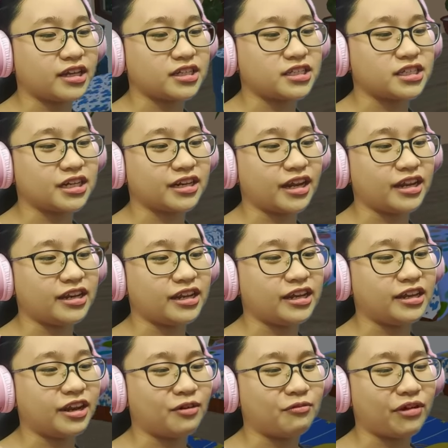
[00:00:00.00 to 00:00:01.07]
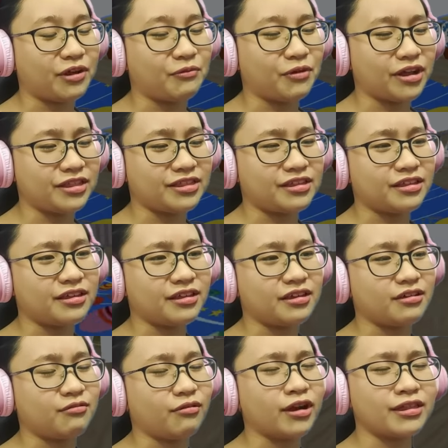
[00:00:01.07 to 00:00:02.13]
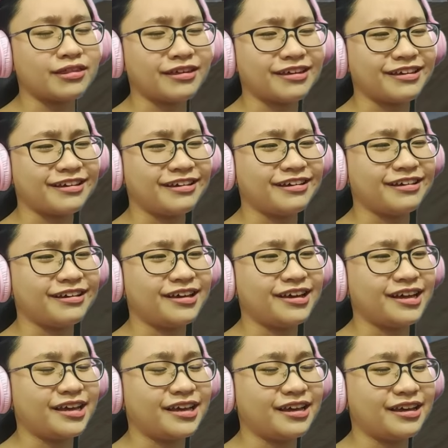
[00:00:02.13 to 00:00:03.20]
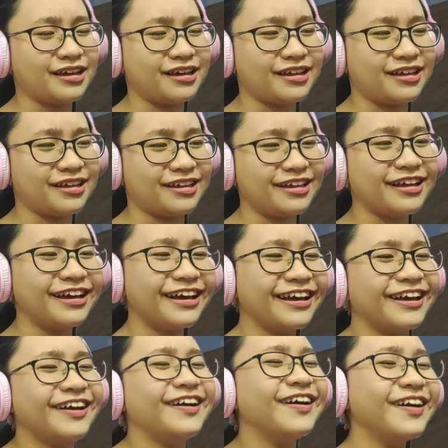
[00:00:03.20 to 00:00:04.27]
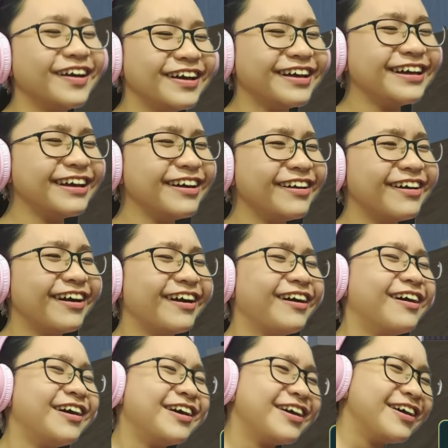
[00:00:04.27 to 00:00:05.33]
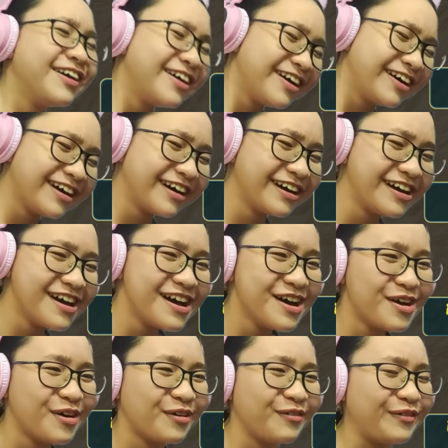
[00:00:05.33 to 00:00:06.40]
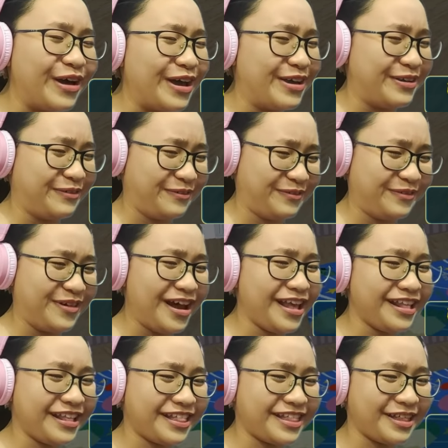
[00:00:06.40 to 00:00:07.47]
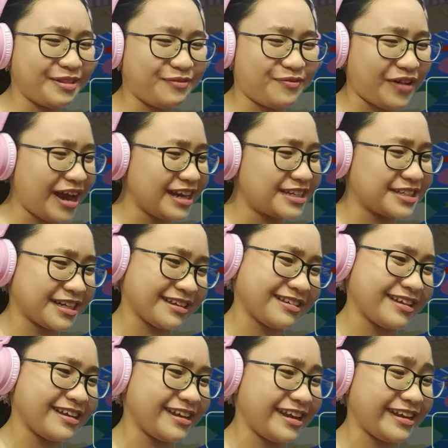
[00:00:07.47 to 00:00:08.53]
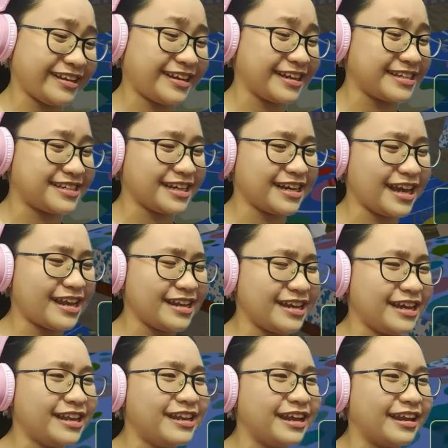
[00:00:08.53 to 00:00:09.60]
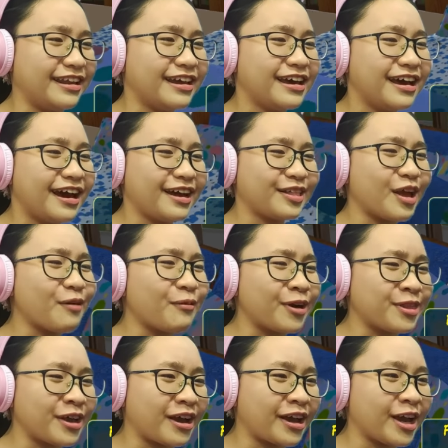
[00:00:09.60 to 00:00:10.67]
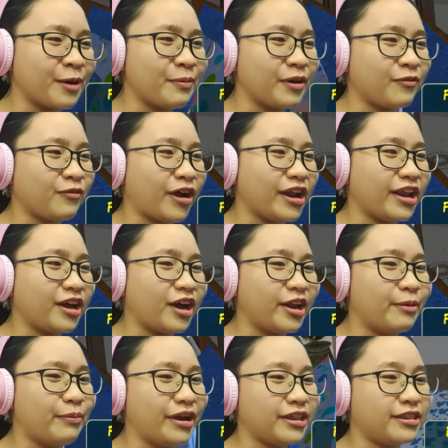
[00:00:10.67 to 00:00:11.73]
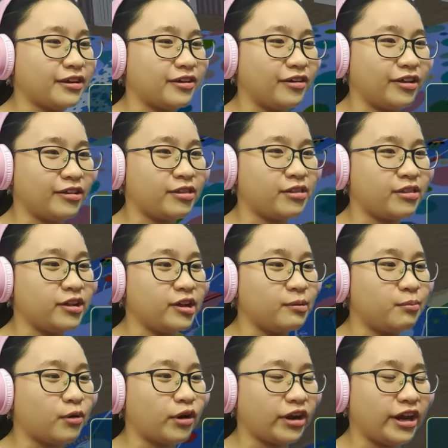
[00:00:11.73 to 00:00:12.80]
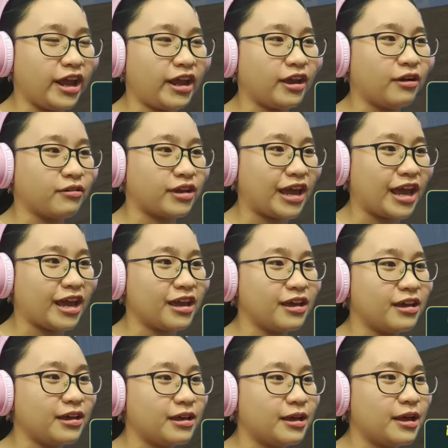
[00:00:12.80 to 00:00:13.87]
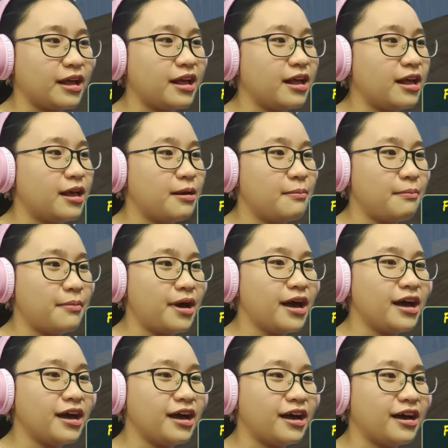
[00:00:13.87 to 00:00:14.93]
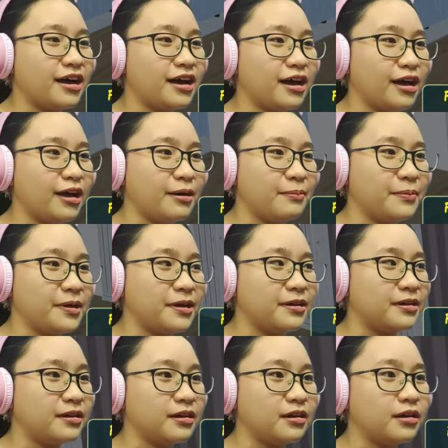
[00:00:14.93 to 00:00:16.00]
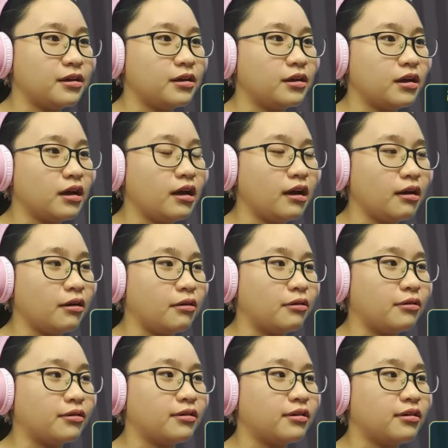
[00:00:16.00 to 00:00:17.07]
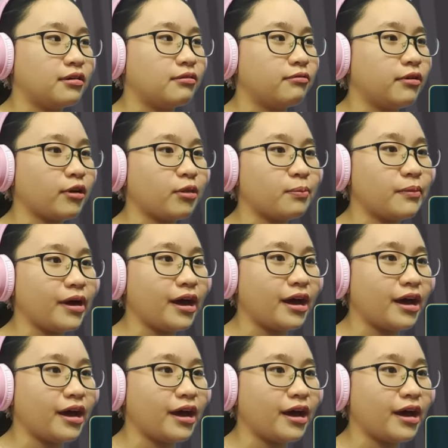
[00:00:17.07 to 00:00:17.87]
kitchen and eat it. Wait, I'm what? exhausted. What? I need a snack to keep me going. Mom won't know if I took some chocolate. Wait, what? It's find chocolate in kitchen and eat it. I thought we were talking about riding on a bicycle. It's still morning, okay? Mom! Oh, where's